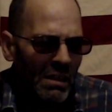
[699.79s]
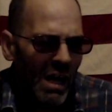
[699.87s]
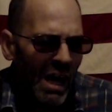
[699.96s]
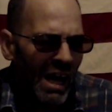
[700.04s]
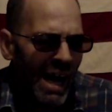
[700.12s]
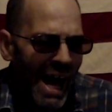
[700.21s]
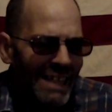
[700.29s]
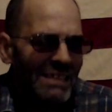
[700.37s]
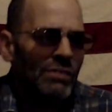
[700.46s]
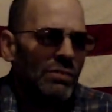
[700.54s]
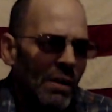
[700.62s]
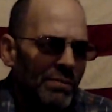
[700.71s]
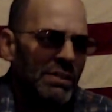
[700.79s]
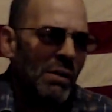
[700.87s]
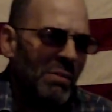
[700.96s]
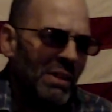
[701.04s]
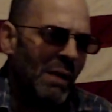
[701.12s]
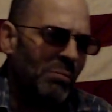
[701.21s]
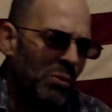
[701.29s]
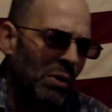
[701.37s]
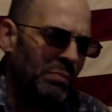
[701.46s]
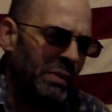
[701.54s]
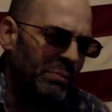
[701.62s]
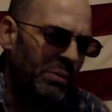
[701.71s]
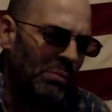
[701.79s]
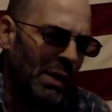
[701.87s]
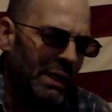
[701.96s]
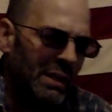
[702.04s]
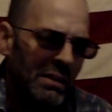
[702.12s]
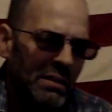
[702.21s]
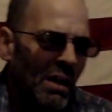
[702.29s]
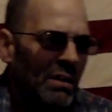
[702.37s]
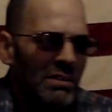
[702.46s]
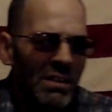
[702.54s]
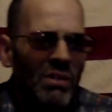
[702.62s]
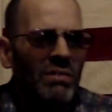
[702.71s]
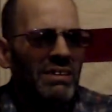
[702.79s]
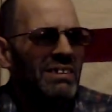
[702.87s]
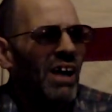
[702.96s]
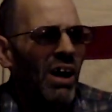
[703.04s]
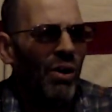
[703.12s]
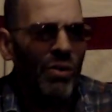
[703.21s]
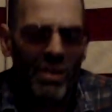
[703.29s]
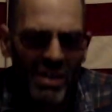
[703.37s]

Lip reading: I deserve some of that poor people money. No, you don't. No.